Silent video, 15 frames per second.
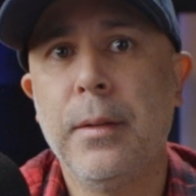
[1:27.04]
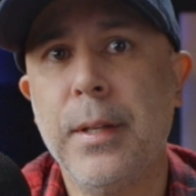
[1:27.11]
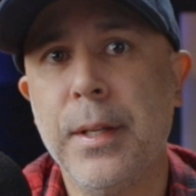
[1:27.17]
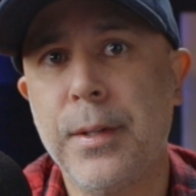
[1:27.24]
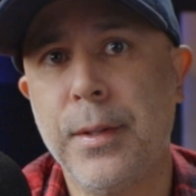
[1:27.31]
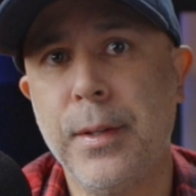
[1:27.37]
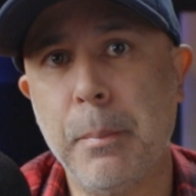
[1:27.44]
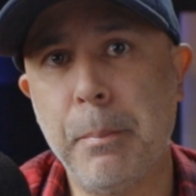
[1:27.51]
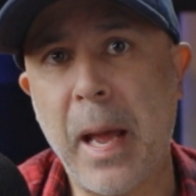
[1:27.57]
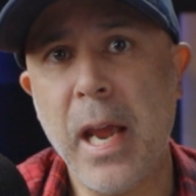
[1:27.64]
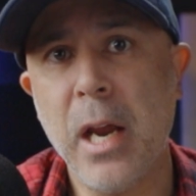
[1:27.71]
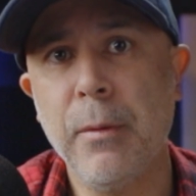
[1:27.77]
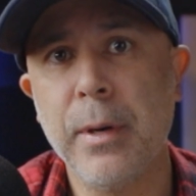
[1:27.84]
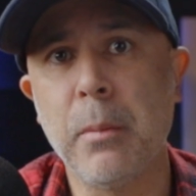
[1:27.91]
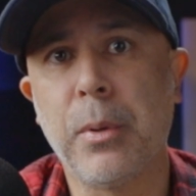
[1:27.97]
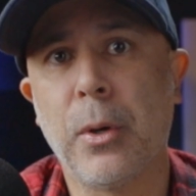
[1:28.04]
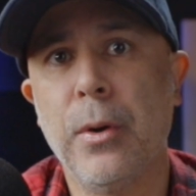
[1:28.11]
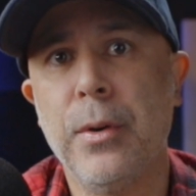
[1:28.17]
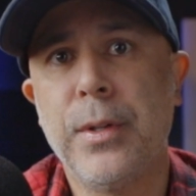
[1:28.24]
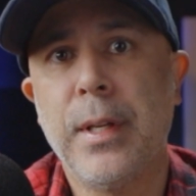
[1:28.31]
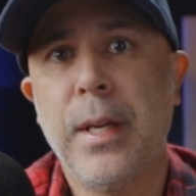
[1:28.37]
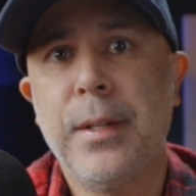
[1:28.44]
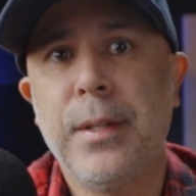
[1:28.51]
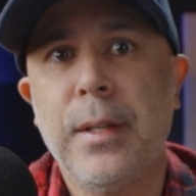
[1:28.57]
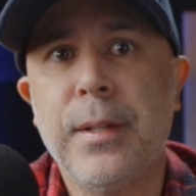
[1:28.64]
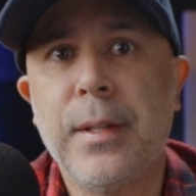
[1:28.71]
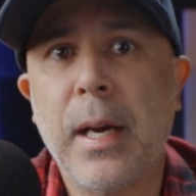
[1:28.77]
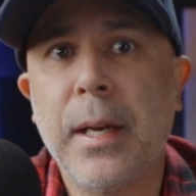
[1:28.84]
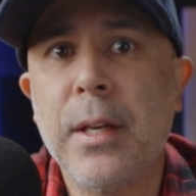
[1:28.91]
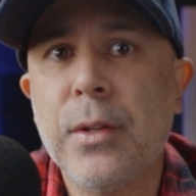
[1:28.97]
This debayering process is
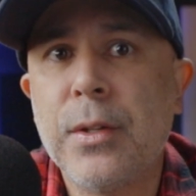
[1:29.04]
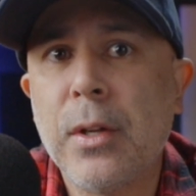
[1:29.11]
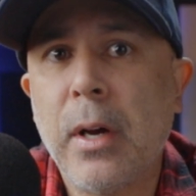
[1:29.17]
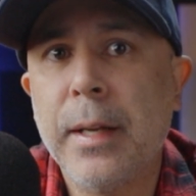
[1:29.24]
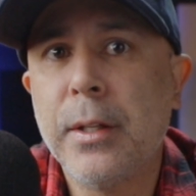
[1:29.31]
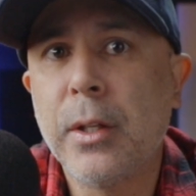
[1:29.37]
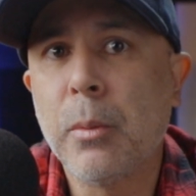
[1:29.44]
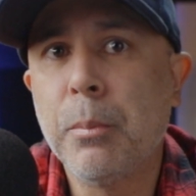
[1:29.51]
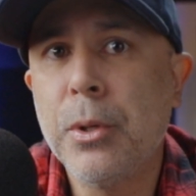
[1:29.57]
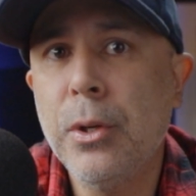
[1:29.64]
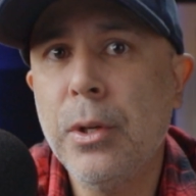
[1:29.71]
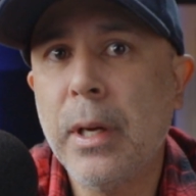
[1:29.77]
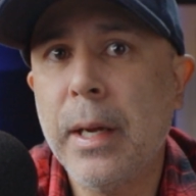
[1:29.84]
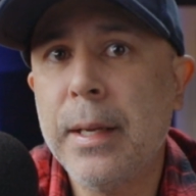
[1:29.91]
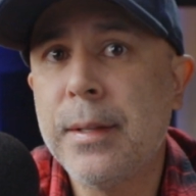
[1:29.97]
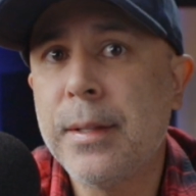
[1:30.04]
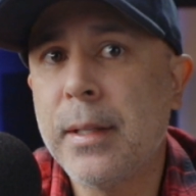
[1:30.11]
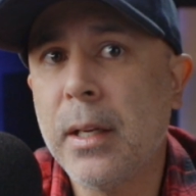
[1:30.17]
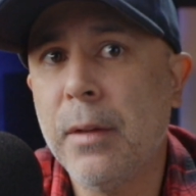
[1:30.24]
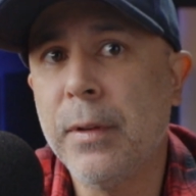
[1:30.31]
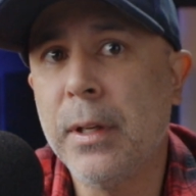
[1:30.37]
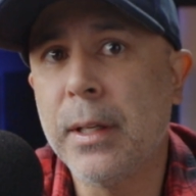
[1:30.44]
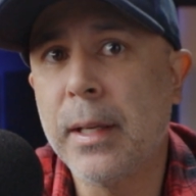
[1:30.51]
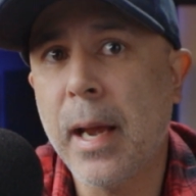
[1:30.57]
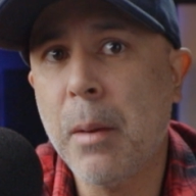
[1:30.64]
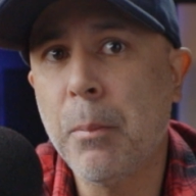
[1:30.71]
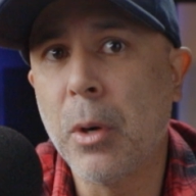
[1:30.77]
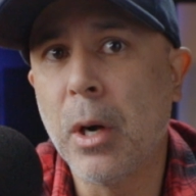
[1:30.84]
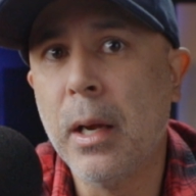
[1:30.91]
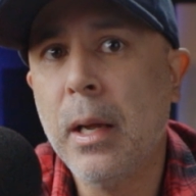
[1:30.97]
done inside the computer instead of in
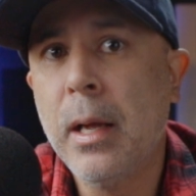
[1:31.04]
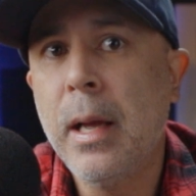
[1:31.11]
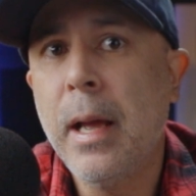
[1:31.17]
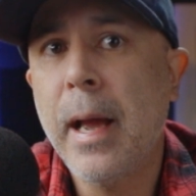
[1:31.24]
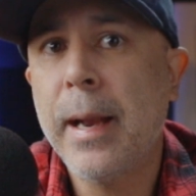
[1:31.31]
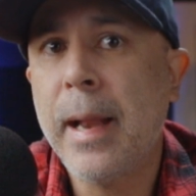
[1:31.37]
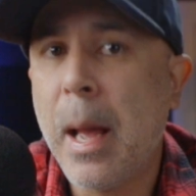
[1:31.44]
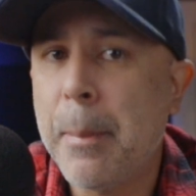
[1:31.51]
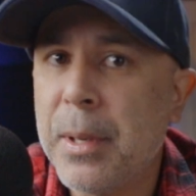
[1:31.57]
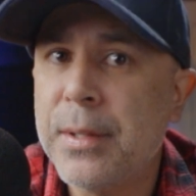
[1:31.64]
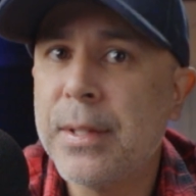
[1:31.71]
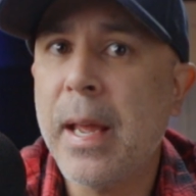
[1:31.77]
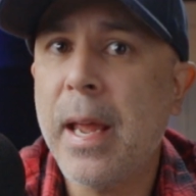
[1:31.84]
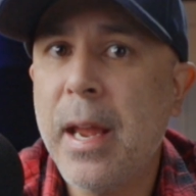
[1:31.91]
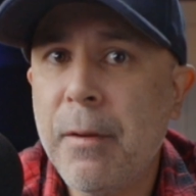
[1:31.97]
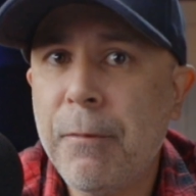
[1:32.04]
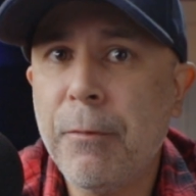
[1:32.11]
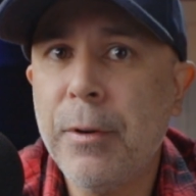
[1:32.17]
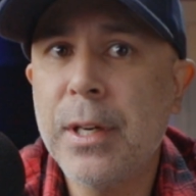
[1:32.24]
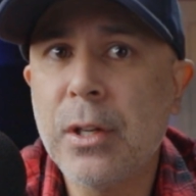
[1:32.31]
camera and happens every